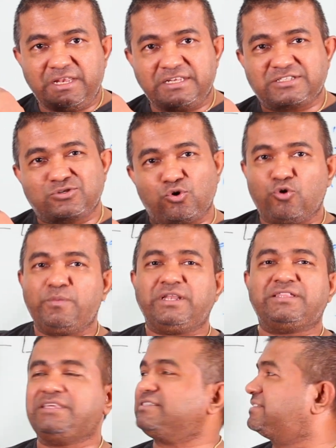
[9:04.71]
minutes, so
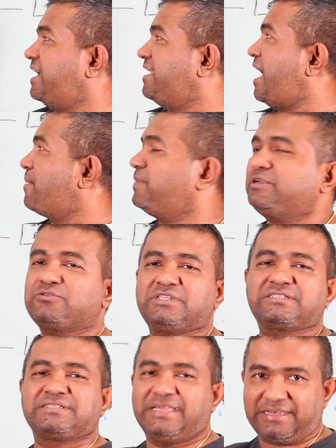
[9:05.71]
many things can happen to
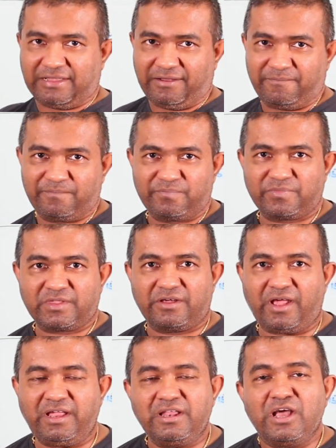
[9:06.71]
this data,
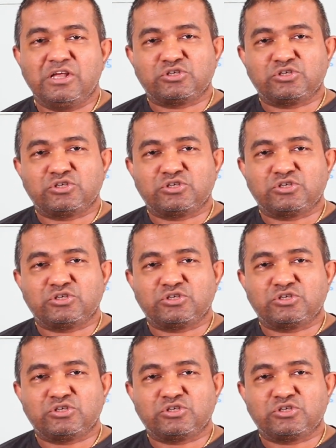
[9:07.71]
right?